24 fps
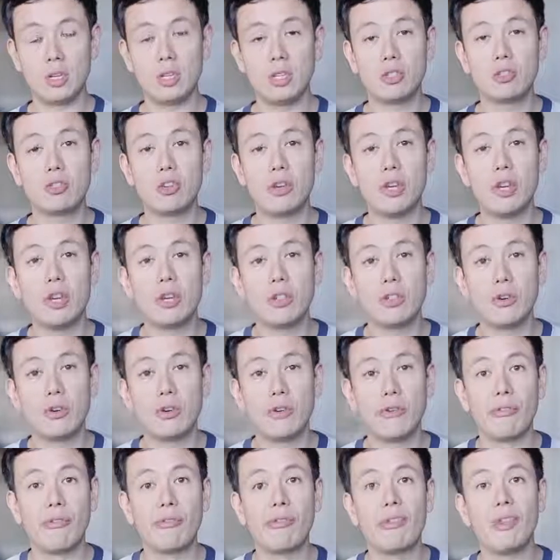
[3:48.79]
Let's try another
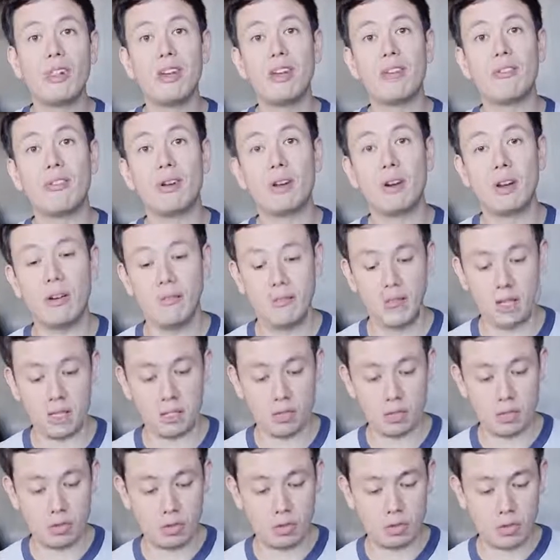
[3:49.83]
flavor of
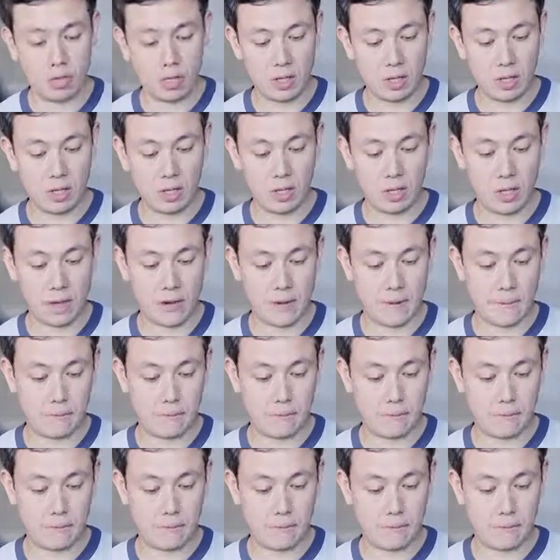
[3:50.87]
this. Let's try the,